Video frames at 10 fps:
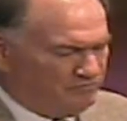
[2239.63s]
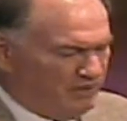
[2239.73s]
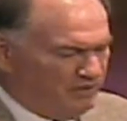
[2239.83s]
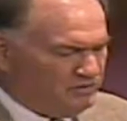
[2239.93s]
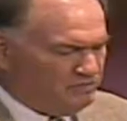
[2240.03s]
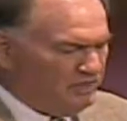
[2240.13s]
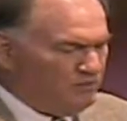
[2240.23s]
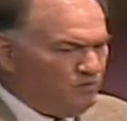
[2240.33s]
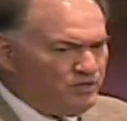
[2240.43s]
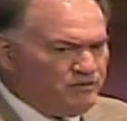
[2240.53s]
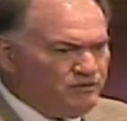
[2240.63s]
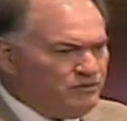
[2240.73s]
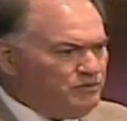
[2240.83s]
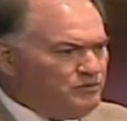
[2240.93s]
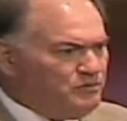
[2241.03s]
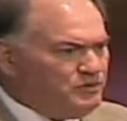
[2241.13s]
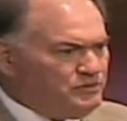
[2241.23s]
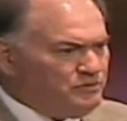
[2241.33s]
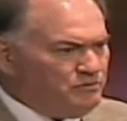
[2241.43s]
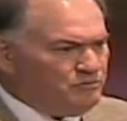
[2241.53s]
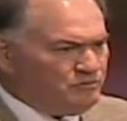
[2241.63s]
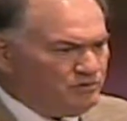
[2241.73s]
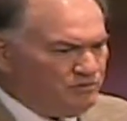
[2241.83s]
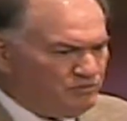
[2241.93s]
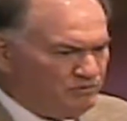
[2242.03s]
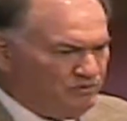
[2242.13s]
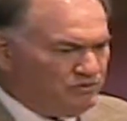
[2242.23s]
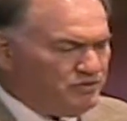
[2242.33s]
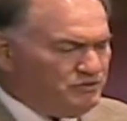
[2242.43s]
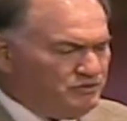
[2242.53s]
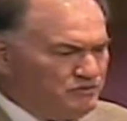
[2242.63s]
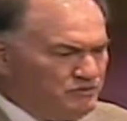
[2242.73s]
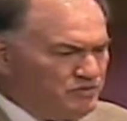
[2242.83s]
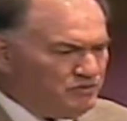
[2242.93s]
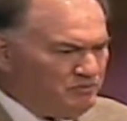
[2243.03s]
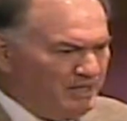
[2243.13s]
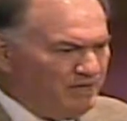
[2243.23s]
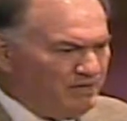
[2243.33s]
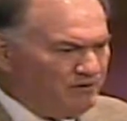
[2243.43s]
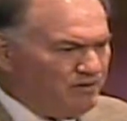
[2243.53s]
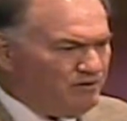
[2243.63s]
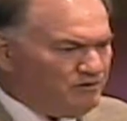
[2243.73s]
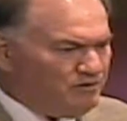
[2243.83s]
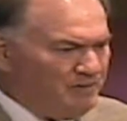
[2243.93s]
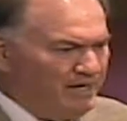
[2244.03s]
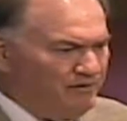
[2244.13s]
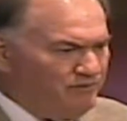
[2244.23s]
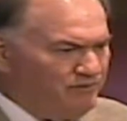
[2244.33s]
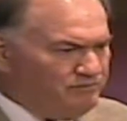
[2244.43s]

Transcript: it doesn't matter what you do, what you, you decisions that you make, they're not going to matter.